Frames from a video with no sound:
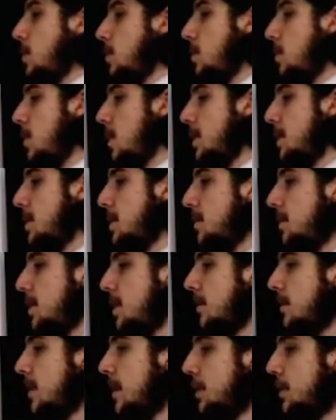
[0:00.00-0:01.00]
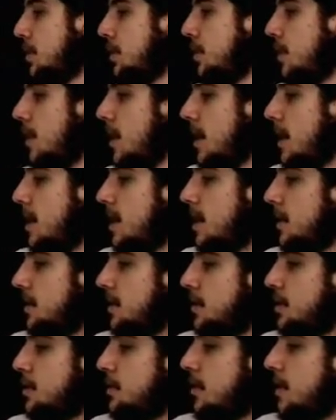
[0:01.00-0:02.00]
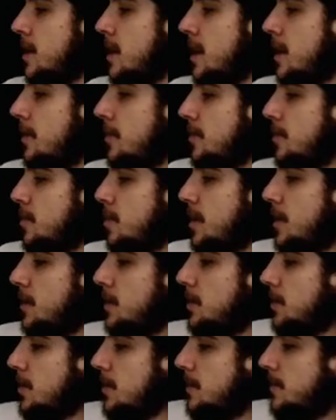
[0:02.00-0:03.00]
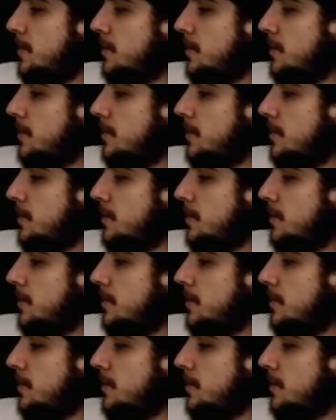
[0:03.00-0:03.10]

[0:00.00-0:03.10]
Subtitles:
want to give it a try straight out of the bottle,